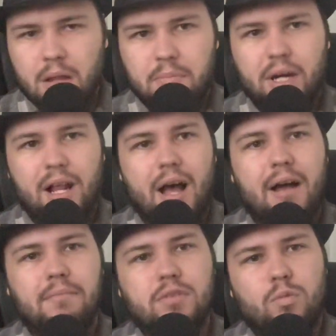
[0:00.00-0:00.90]

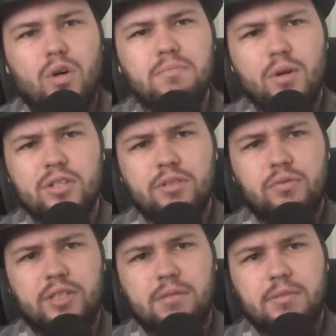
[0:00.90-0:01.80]
But the one person
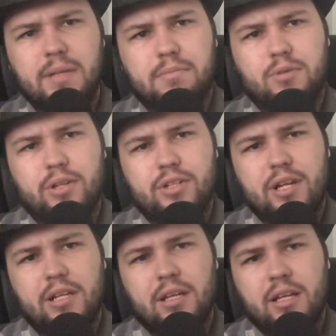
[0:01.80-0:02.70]
who seems to be
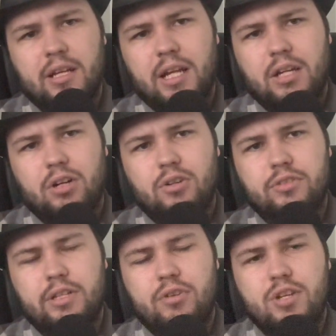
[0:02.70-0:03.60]
appreciating Hunter's
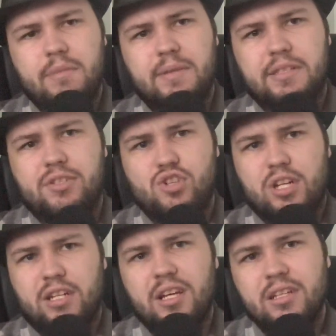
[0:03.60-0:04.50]
leadership is
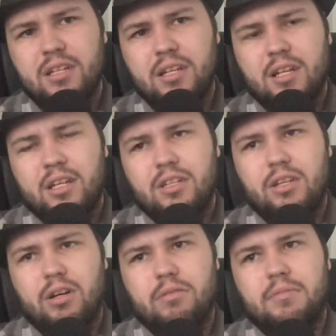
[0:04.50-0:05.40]
Gina. You
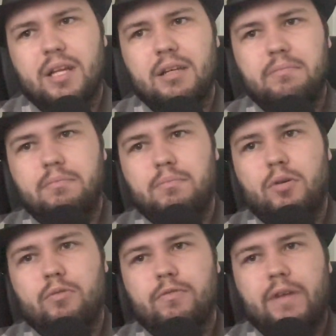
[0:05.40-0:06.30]
know, they
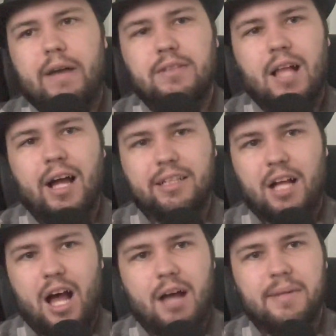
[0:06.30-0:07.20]
both have a lot in
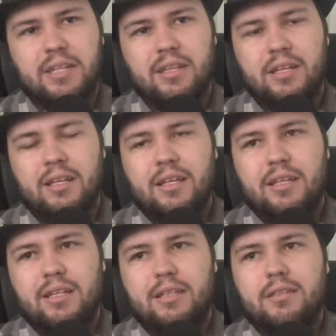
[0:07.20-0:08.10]
common,
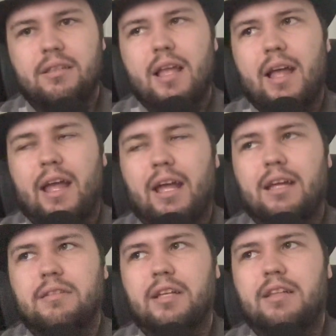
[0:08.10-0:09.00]

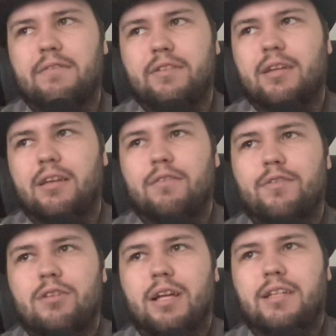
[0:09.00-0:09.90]
and they definitely
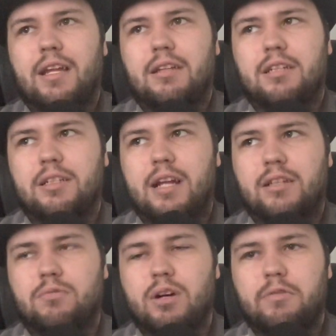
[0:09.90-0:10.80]
feel like they
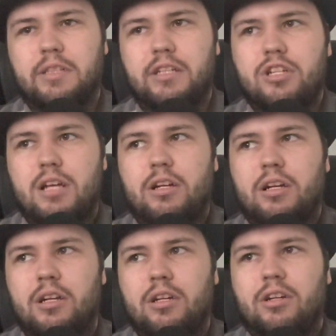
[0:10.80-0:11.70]
connect well with each other.
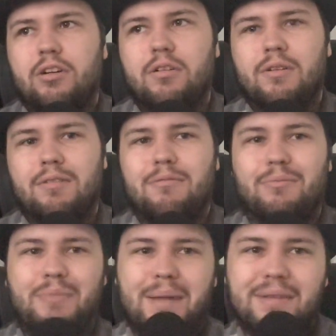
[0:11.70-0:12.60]
Or
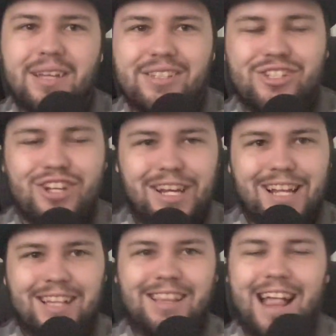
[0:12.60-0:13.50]
maybe because
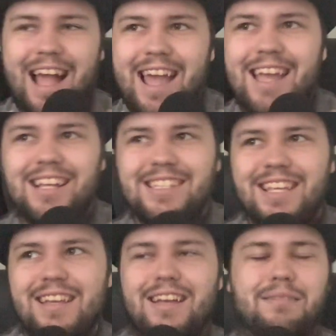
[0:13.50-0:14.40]
Gina likes
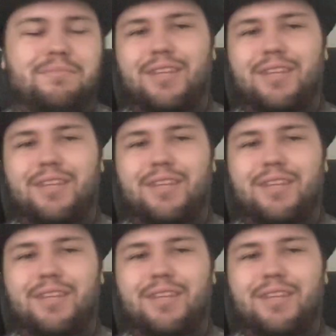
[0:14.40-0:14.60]
him.